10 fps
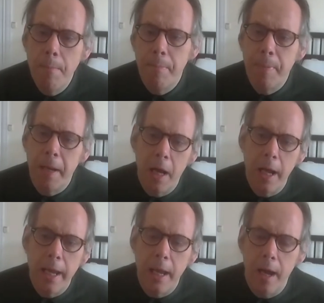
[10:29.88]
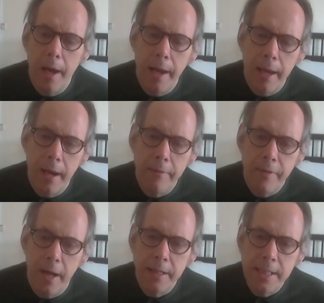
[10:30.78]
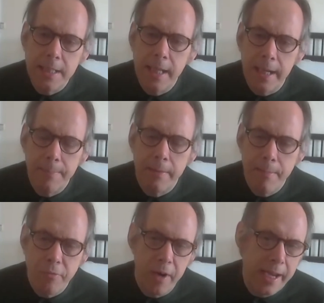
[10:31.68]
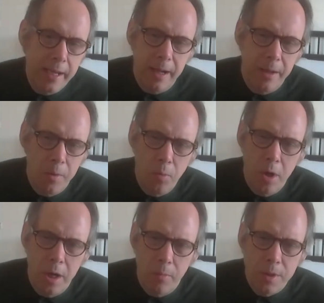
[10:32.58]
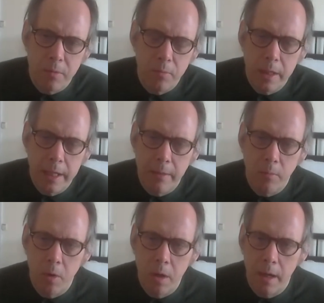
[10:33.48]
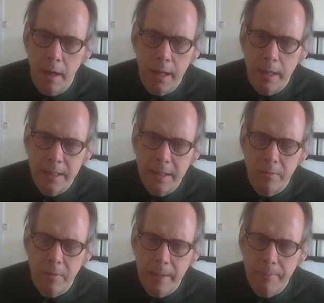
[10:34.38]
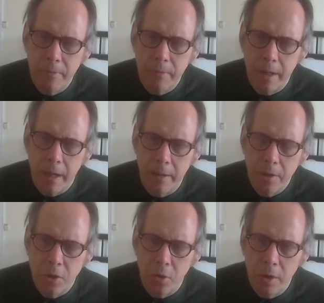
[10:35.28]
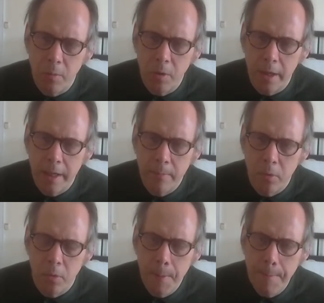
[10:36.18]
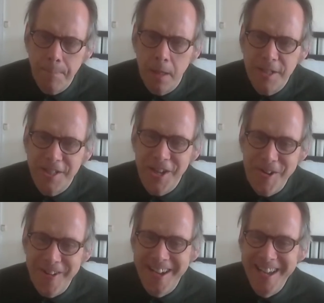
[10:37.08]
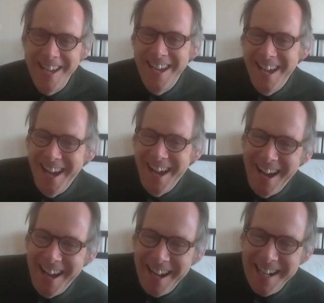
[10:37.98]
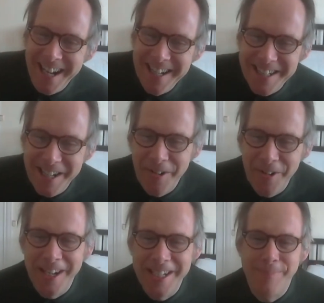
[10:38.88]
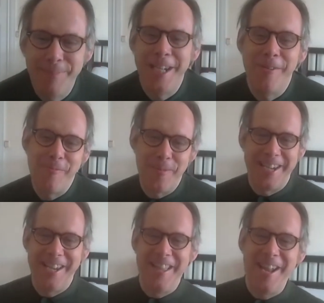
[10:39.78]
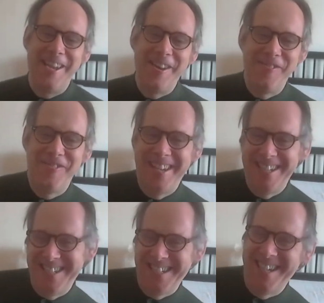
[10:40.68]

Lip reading: But I felt I needed to take a bit of a break. The work wasn't really work. I didn't really enjoy the work anymore. So I split up with my then girlfriend.